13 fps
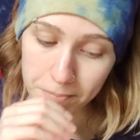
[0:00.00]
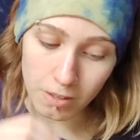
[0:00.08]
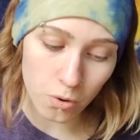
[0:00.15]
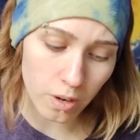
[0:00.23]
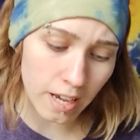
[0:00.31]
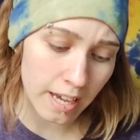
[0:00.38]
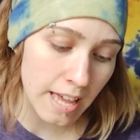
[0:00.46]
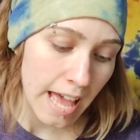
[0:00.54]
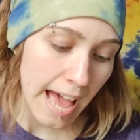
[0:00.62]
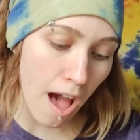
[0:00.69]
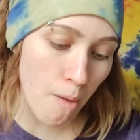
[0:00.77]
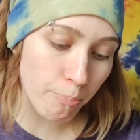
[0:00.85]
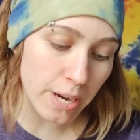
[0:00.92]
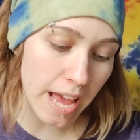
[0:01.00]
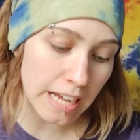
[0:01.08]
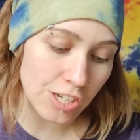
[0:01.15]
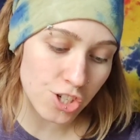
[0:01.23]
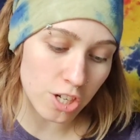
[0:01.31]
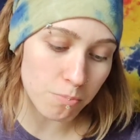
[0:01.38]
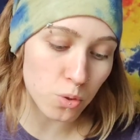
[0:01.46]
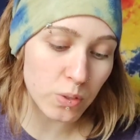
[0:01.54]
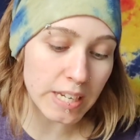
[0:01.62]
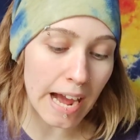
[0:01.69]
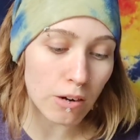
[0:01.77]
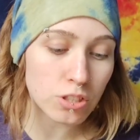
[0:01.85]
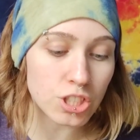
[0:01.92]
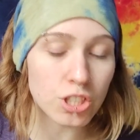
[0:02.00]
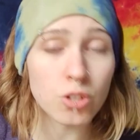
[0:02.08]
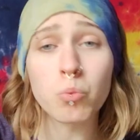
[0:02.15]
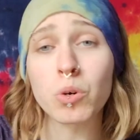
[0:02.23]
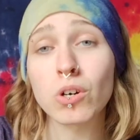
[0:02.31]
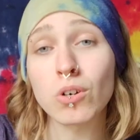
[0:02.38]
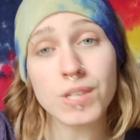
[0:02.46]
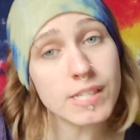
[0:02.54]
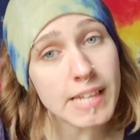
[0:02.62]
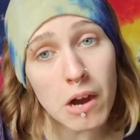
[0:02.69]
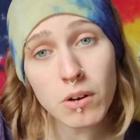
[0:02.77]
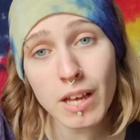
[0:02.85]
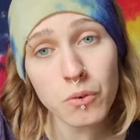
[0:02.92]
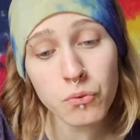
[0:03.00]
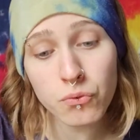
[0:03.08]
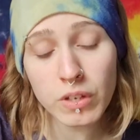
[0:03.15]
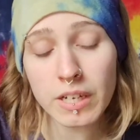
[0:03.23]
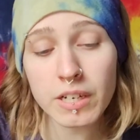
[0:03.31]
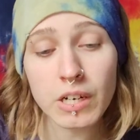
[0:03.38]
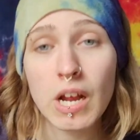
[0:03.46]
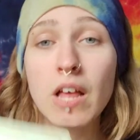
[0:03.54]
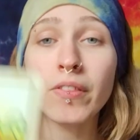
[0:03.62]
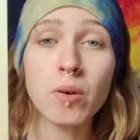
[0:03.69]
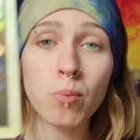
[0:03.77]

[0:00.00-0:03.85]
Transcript: Okay? Apprehension, moving out into the world. Doubt and fear. They